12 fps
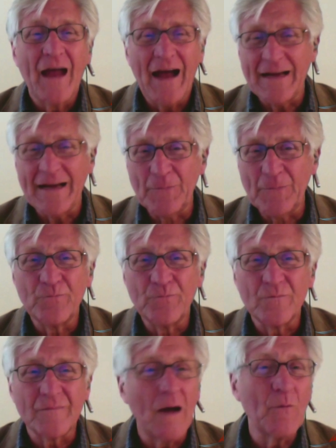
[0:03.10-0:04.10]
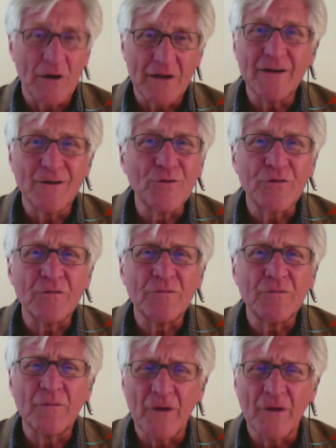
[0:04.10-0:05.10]
Hi, I'm Arnie
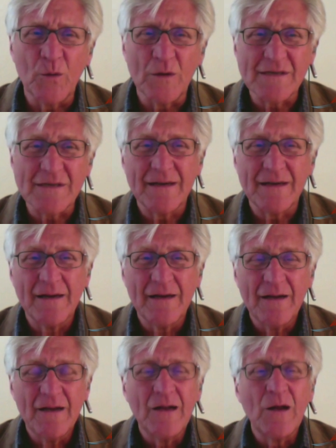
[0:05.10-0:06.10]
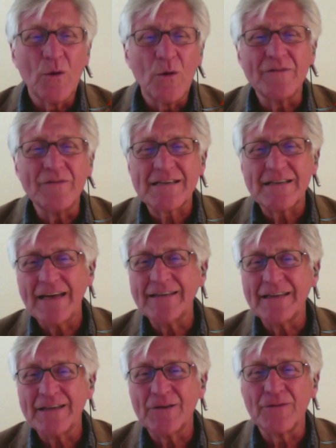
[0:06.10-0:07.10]
Gundersen for Fairewinds. We have a
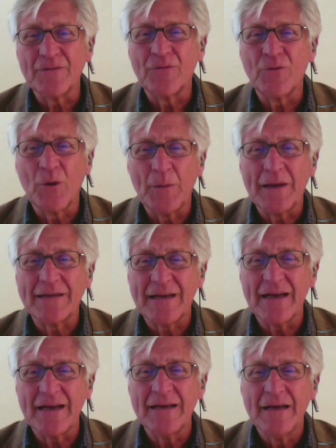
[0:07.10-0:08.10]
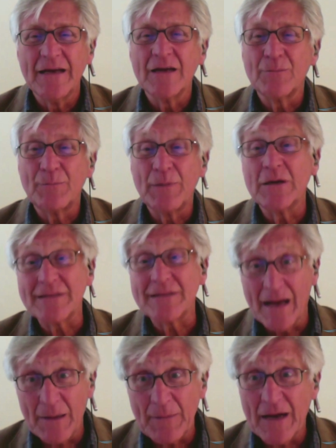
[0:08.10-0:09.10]
slightly different format today because
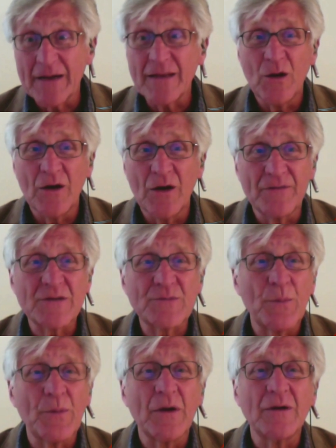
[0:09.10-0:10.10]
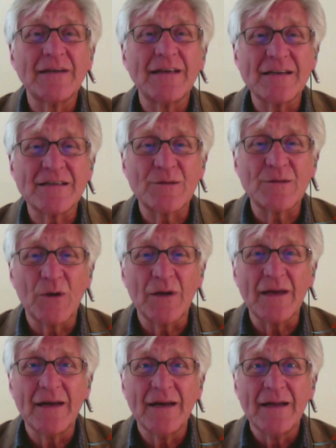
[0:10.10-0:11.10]
I'm out of the office preparing
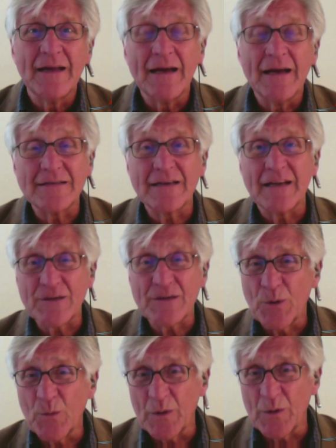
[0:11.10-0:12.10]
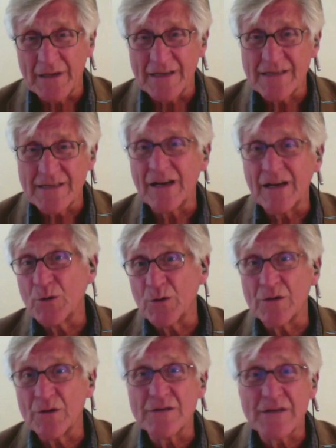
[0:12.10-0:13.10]
testimony as an expert witness in a
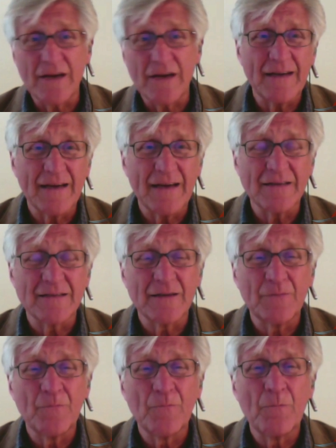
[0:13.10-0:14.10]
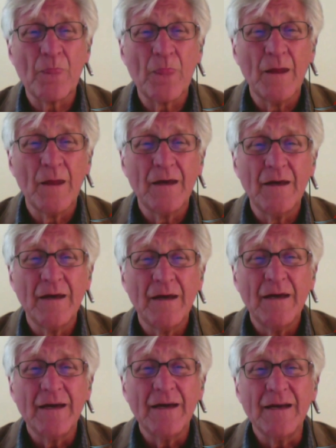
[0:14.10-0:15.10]
nuclear safety case.
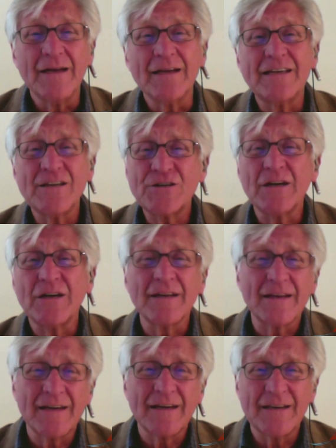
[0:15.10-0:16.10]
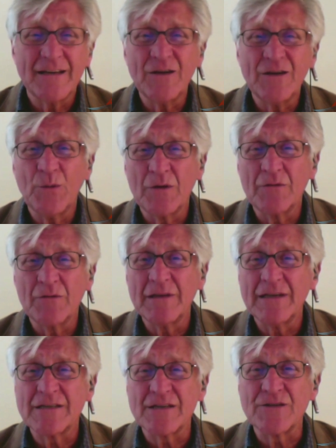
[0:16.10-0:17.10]
In addition to the continuing
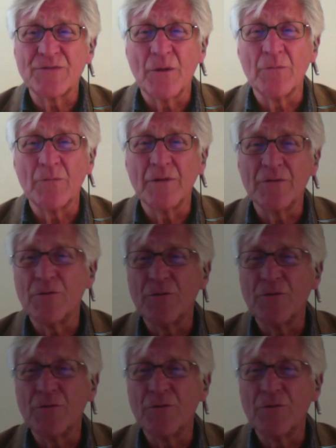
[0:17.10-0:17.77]
releases from the